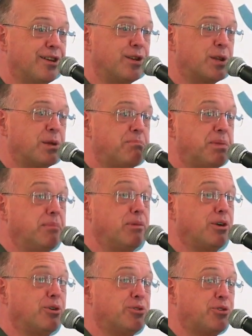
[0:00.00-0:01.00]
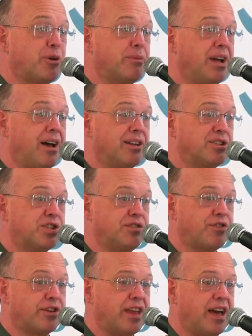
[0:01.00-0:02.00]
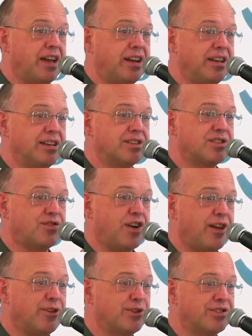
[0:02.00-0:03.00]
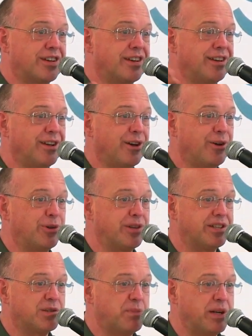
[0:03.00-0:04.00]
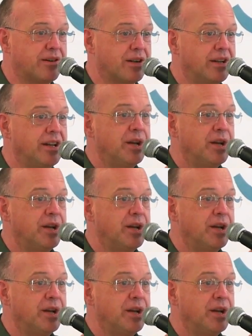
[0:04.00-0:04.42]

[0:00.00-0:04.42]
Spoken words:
biblical terminology for that is Father, Son, Holy Spirit,